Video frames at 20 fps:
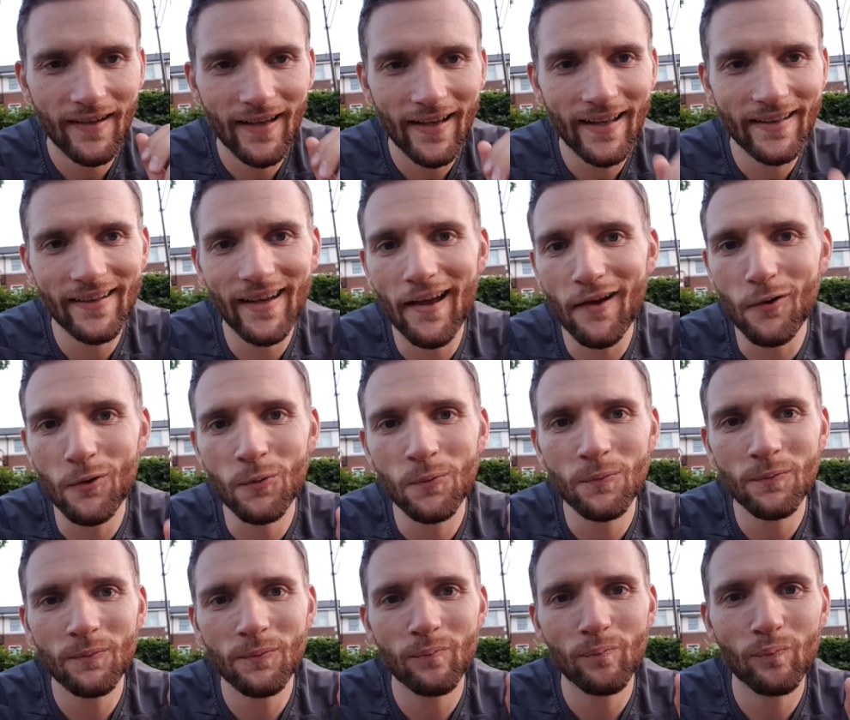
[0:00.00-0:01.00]
And now,
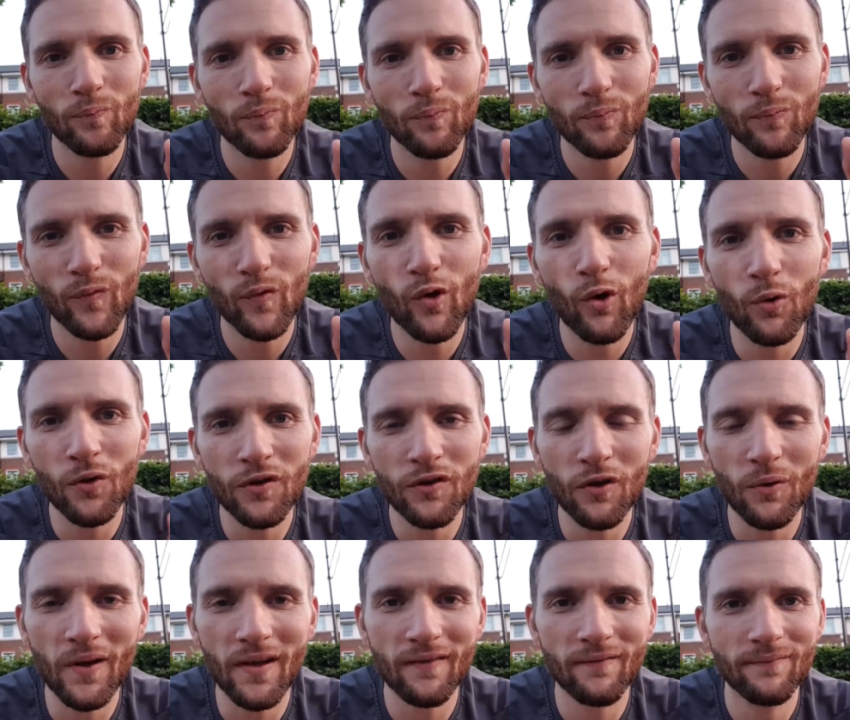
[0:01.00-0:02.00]
go and do
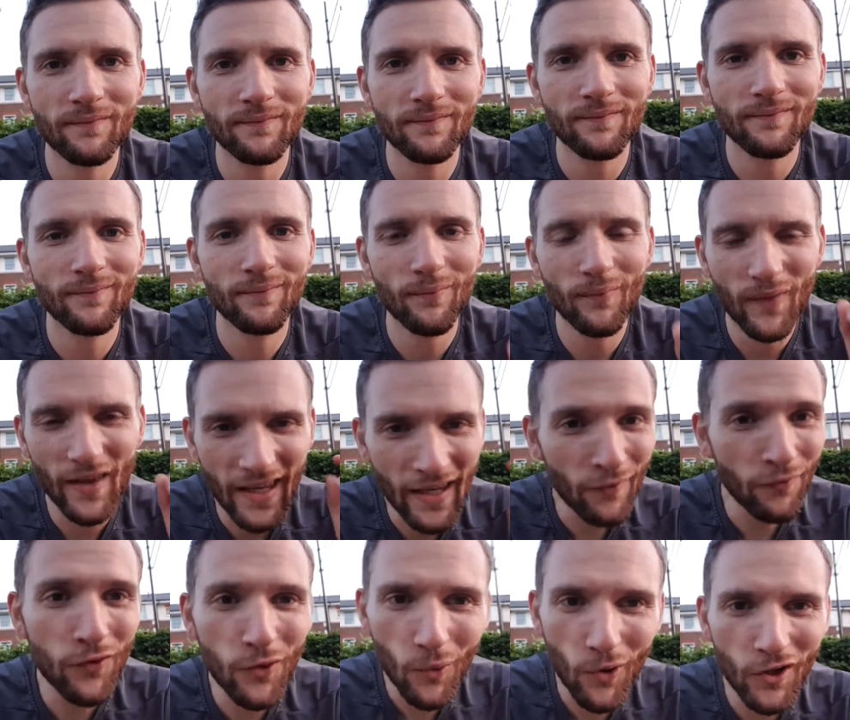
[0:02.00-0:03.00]
it.
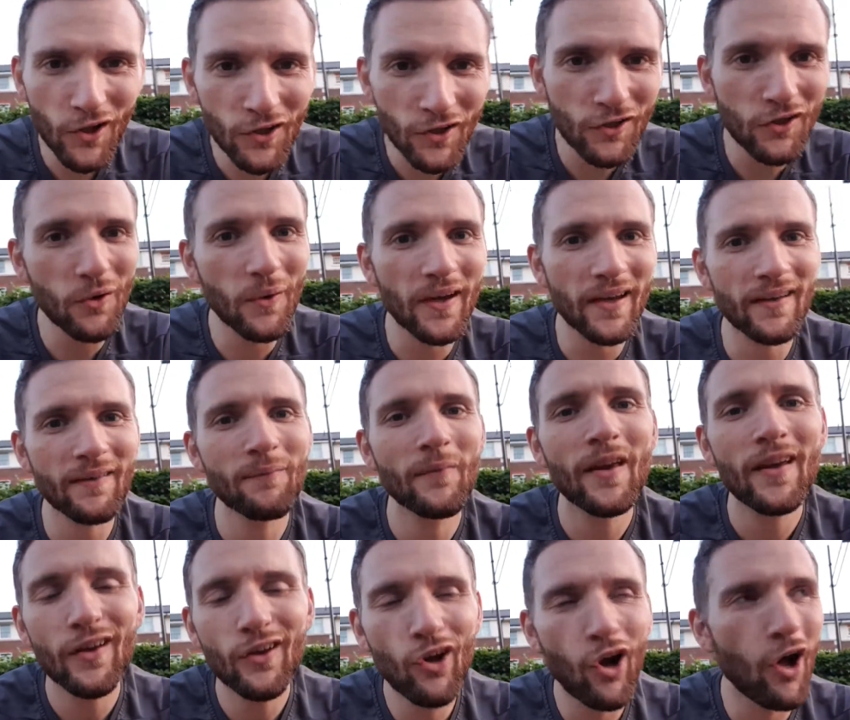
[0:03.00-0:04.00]
If you are going to do it,
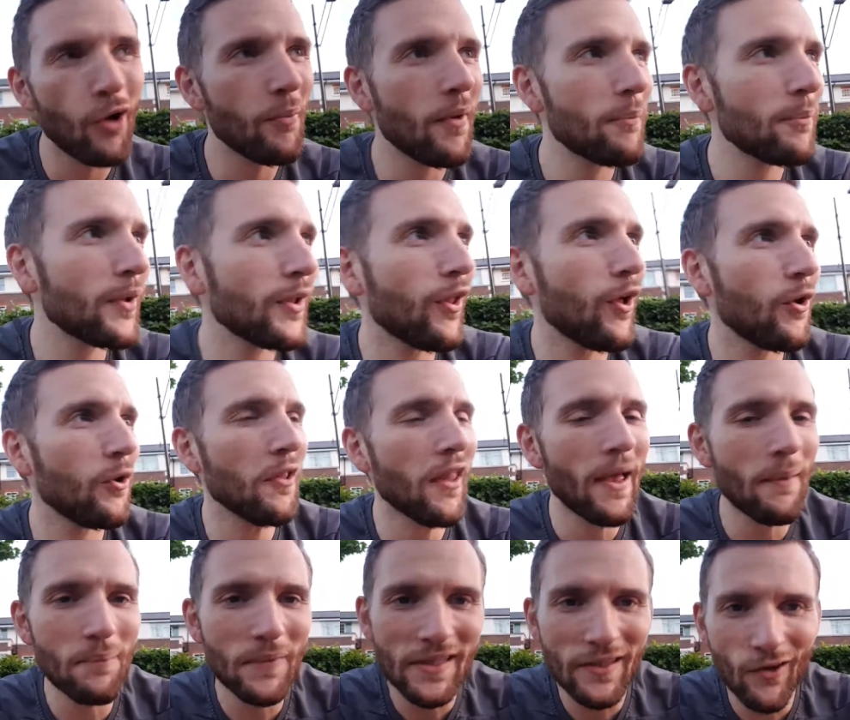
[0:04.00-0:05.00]
comment below,
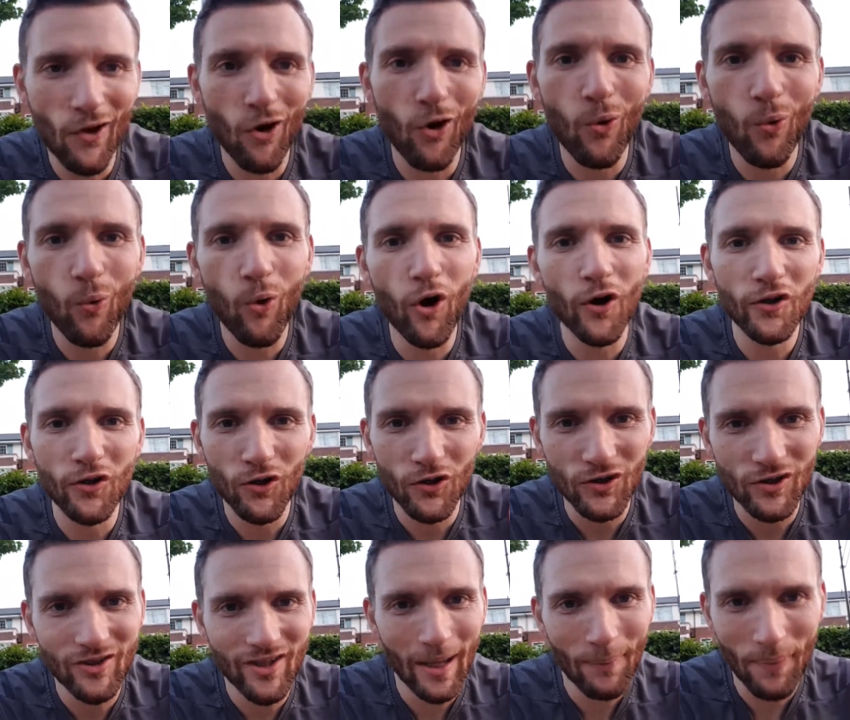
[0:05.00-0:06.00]
let me know what your
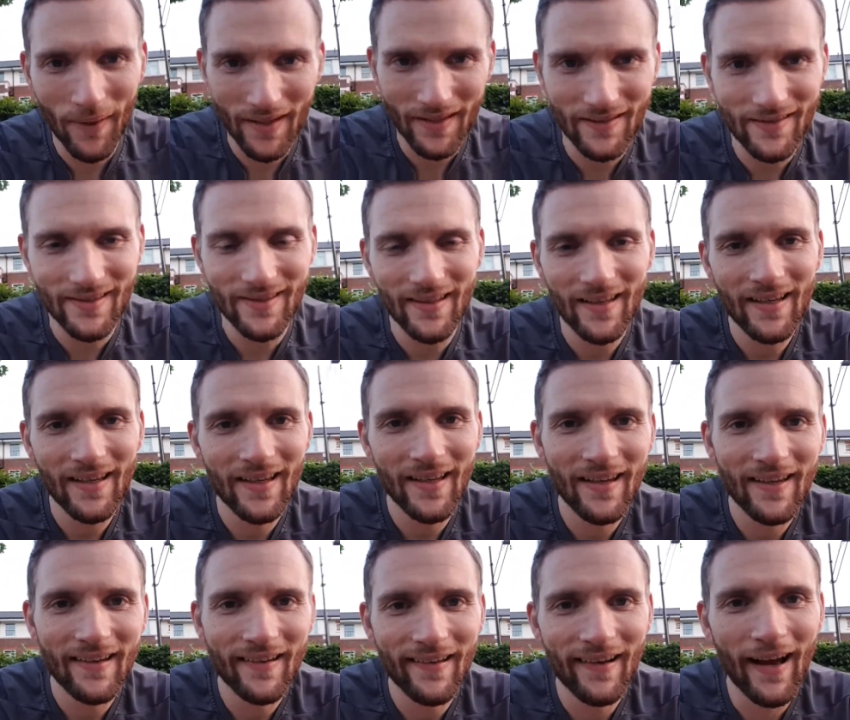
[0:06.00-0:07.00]
step is.
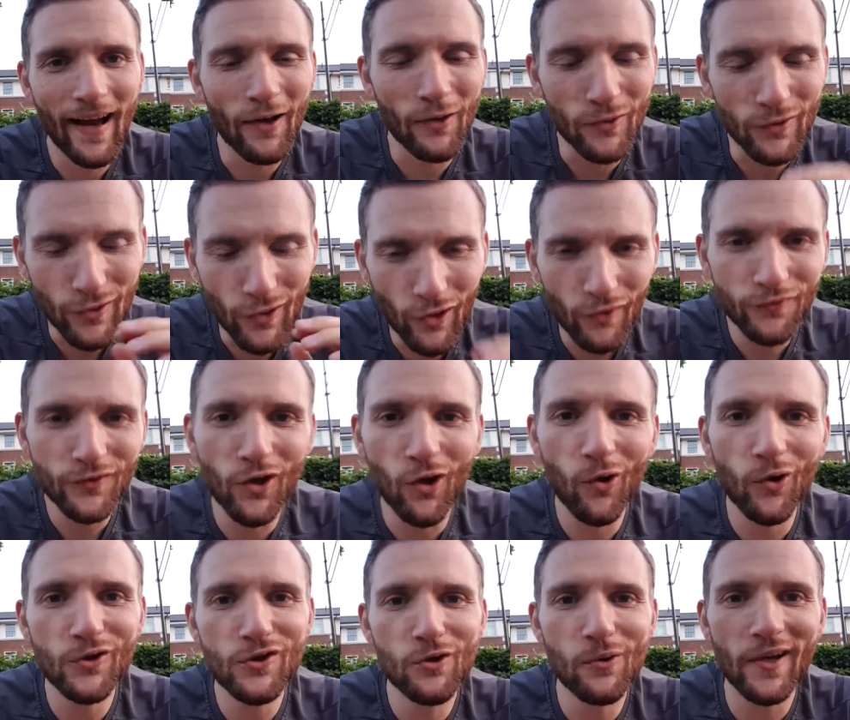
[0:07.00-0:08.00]
I would love to
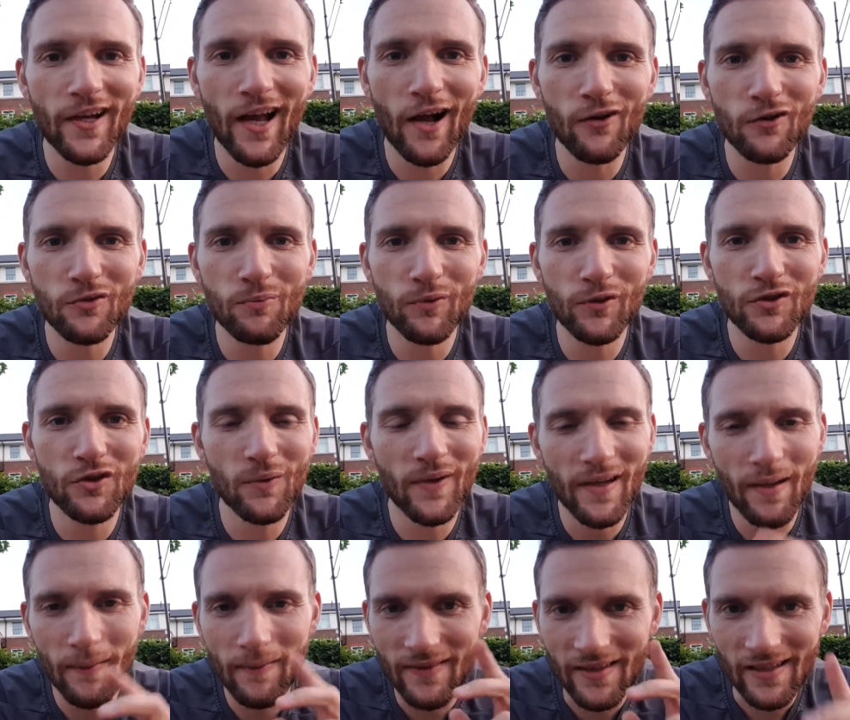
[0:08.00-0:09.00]
hold you accountable to it,
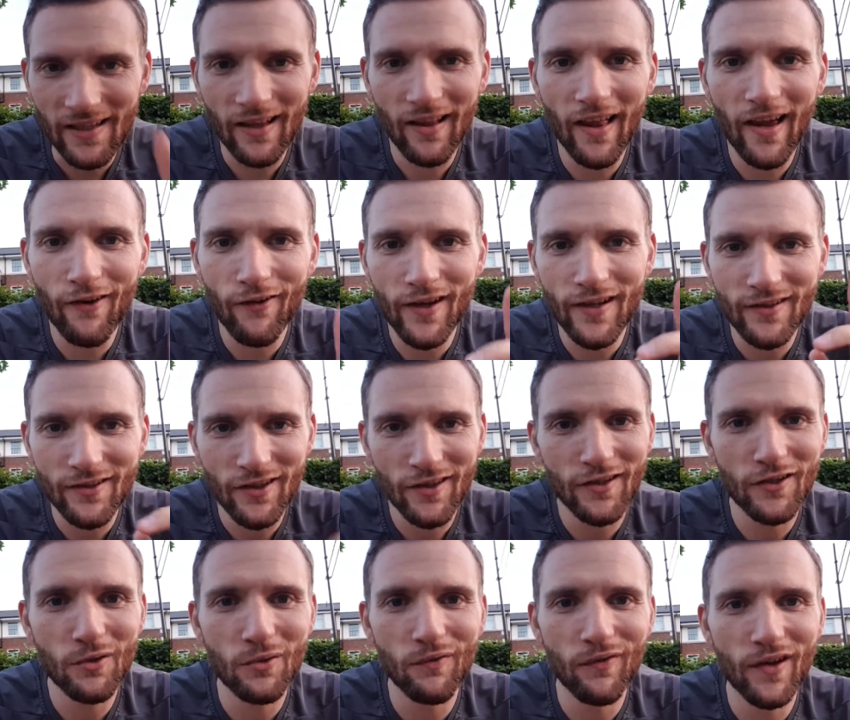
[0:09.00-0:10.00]
declare it to the
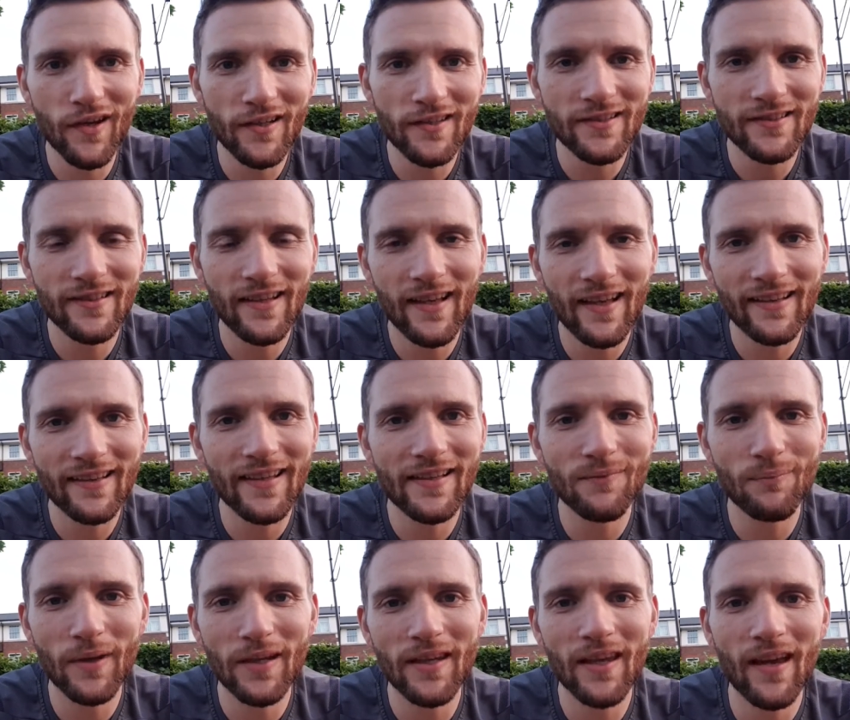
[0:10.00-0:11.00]
universe, and let's
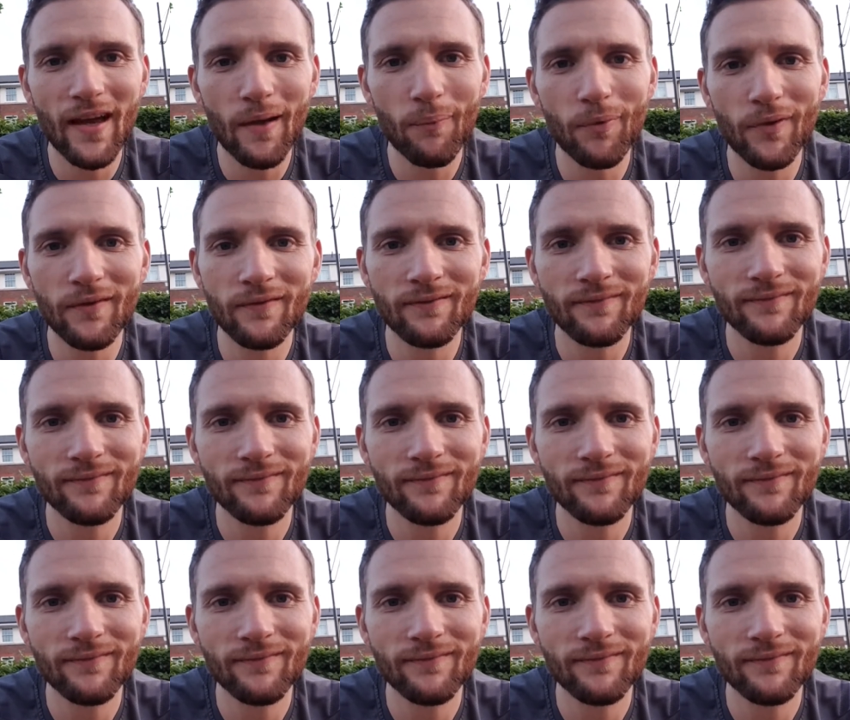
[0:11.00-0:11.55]
make it happen.